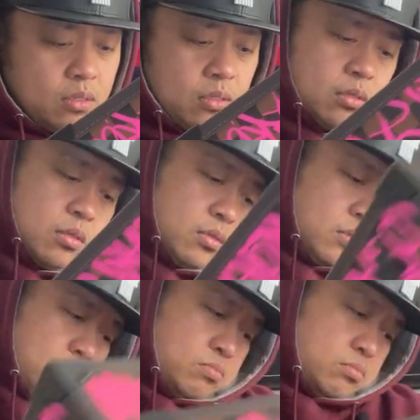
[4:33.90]

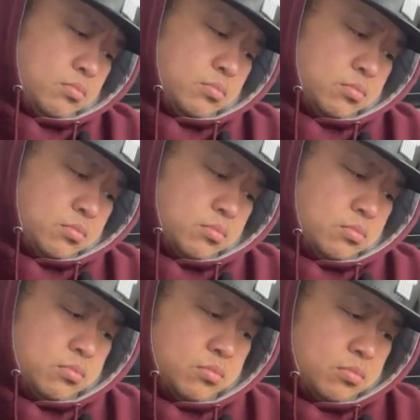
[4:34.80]

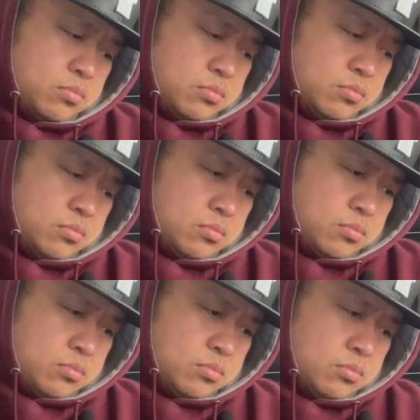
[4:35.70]

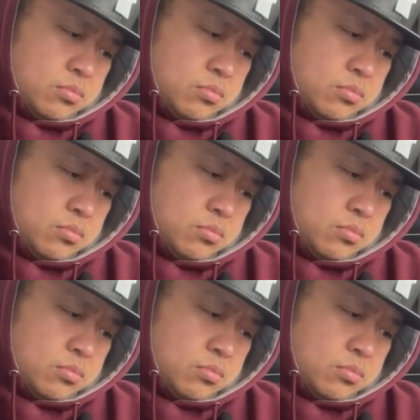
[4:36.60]
Nothing is said.